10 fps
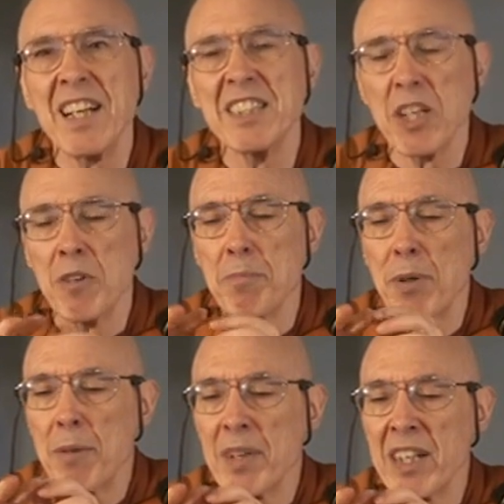And so
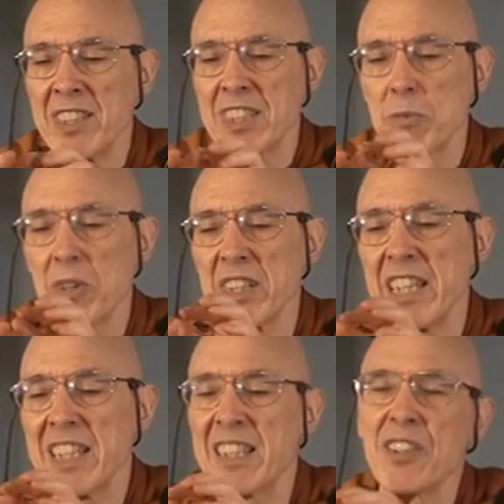impermanence will
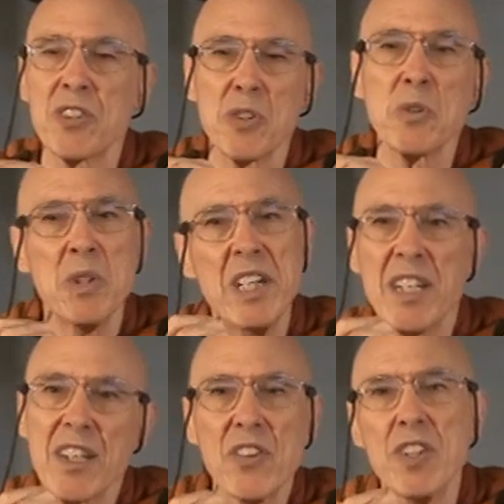lead into
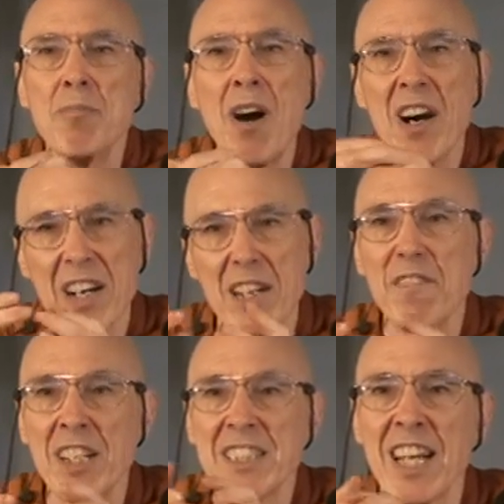the mark
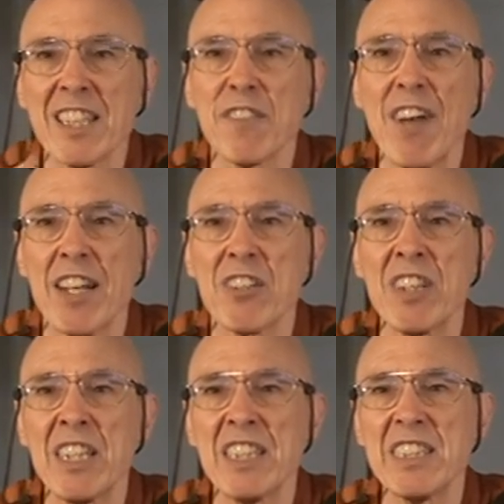of
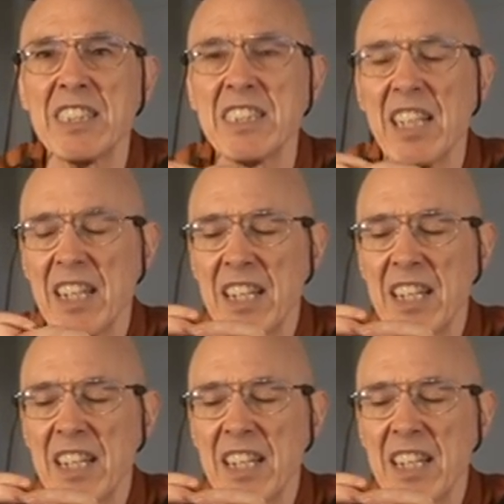unsatisfactoriness.